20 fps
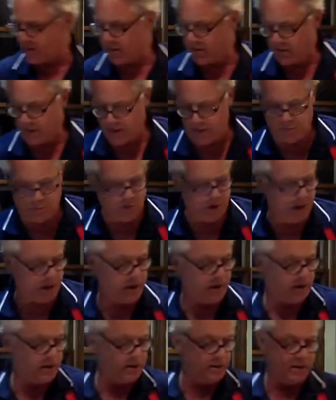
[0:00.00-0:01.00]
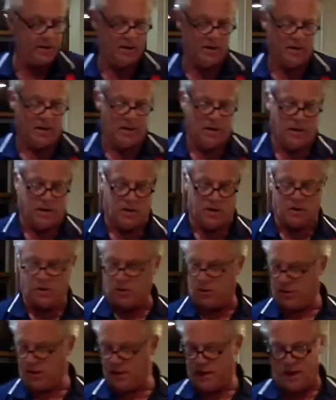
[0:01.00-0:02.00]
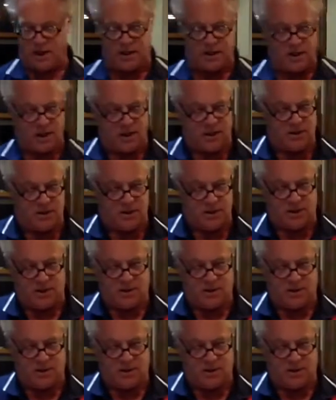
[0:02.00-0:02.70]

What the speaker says: Then we go ahead and